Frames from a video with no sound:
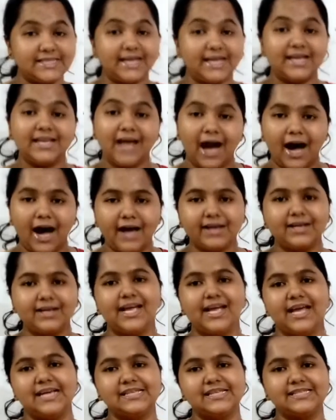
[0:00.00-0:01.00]
in our
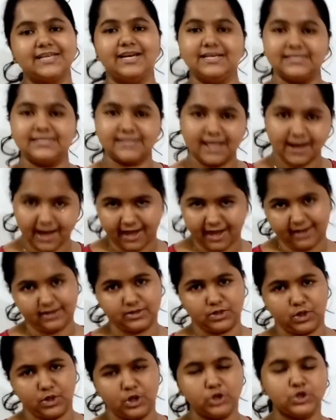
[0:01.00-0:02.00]
case is the light.
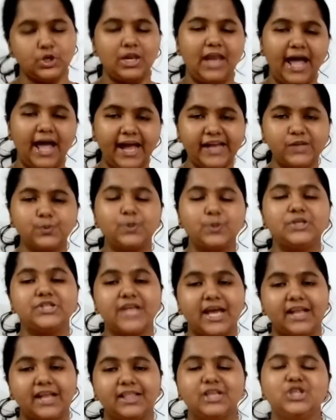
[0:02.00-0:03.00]
So, light would
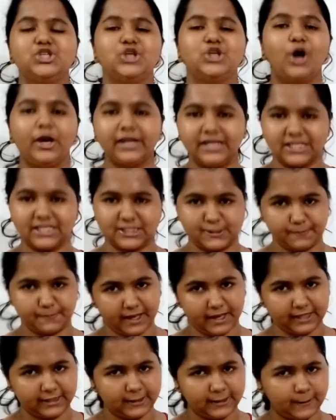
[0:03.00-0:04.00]
take the shortest
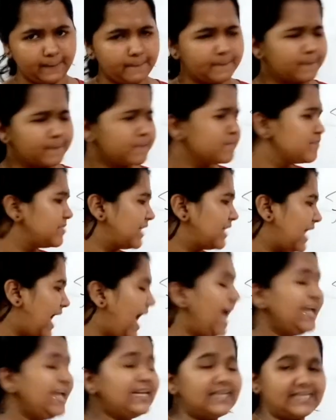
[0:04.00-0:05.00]
path.
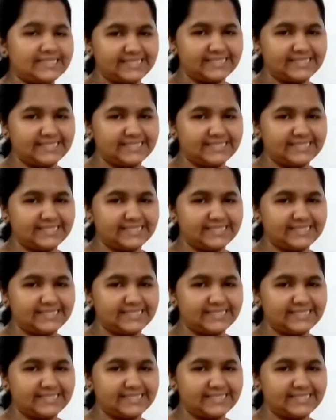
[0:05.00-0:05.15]
And